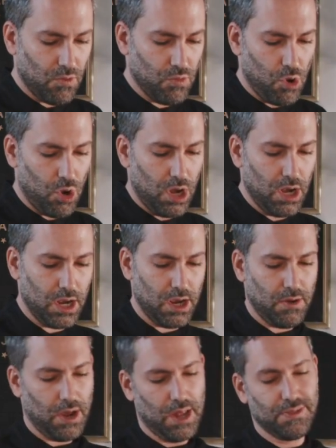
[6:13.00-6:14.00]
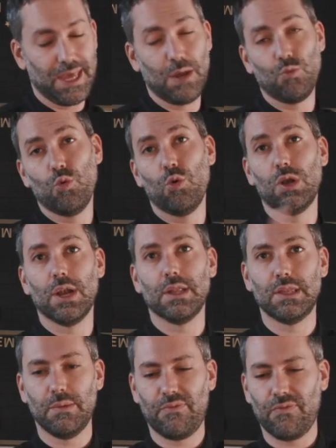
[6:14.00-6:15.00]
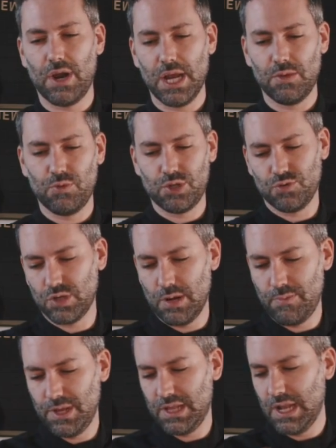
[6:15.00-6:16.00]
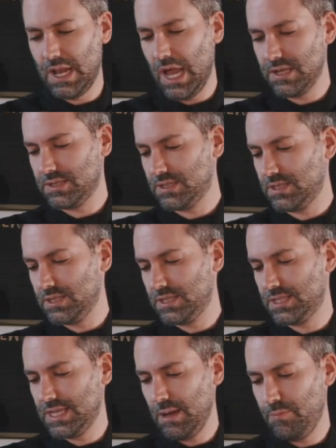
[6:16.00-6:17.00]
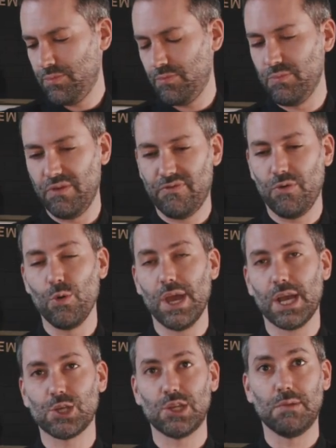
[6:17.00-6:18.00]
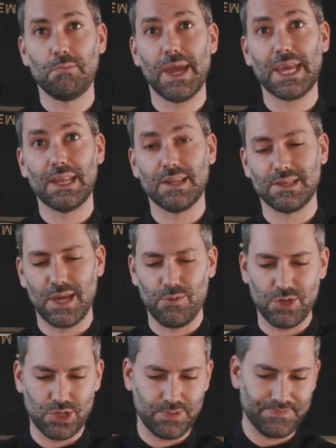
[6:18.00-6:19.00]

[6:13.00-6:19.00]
roll. And then we're gonna deep fry it, which is gonna be the last step before we're actually making the sandwich.